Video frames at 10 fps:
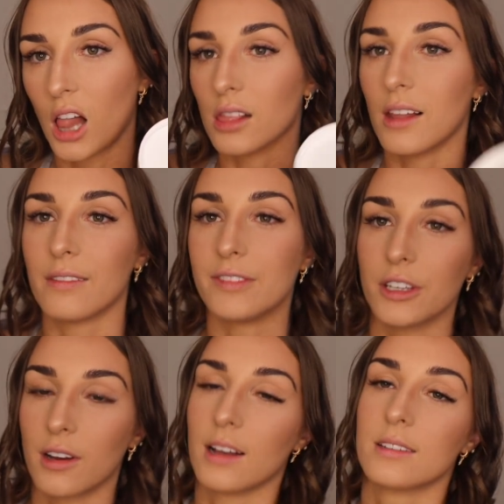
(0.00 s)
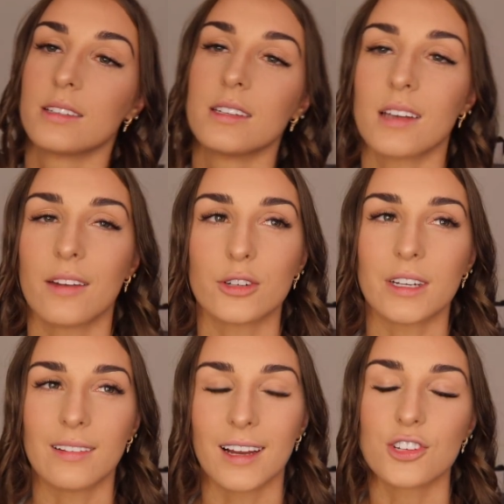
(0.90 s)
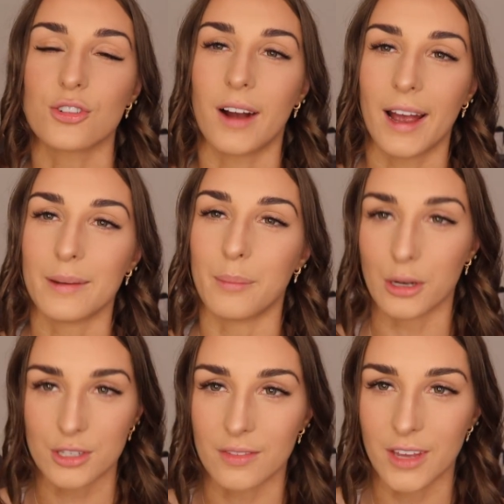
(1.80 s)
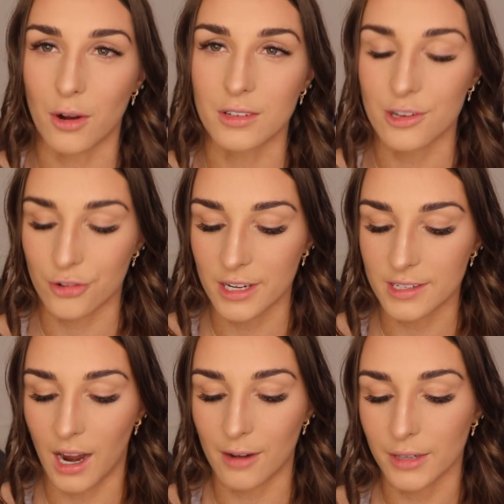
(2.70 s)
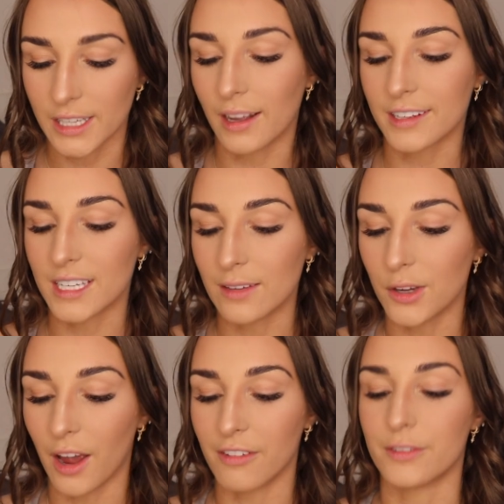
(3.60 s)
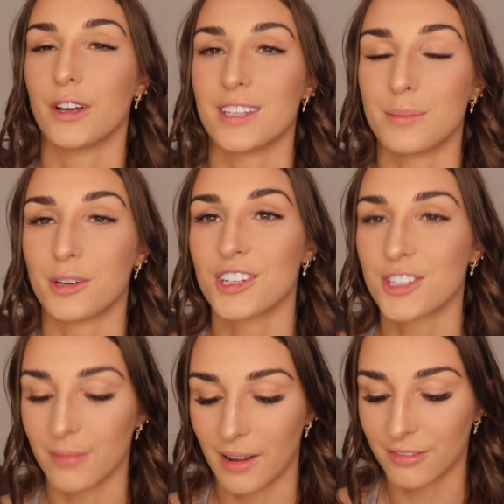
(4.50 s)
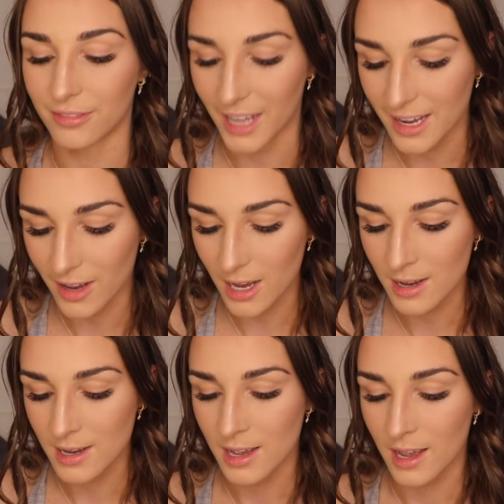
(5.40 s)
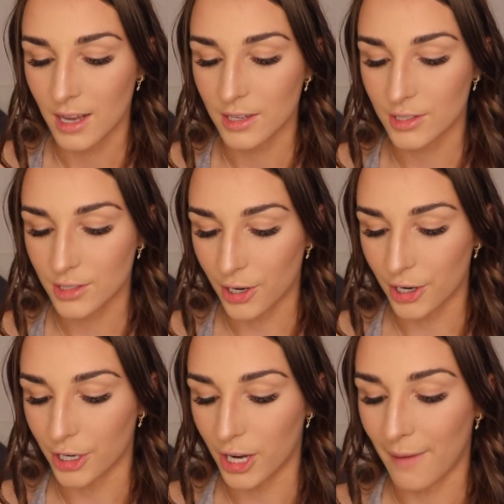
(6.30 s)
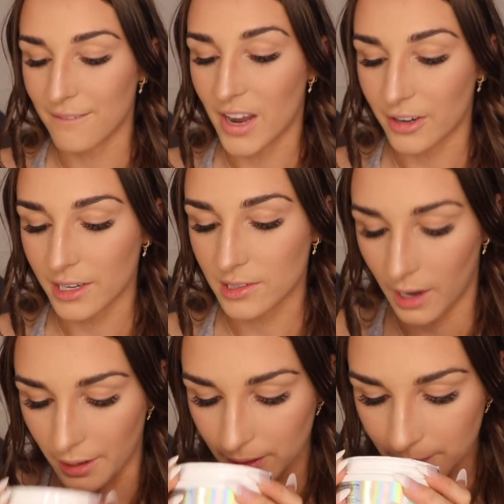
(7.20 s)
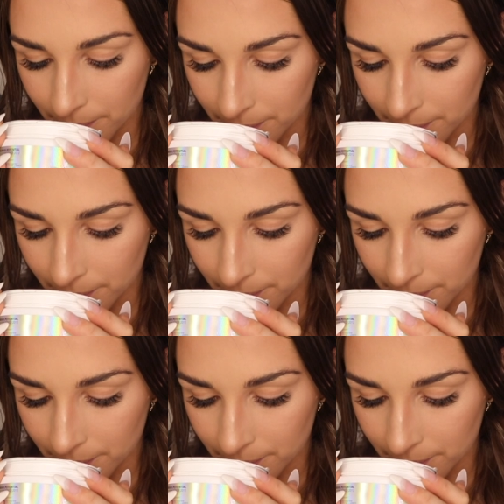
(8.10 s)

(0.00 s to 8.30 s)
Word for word: live for you guys. Since I've already like tried most of the Oxy Shreds, I really like to give you a first impression of my flavor. So I'm very excited.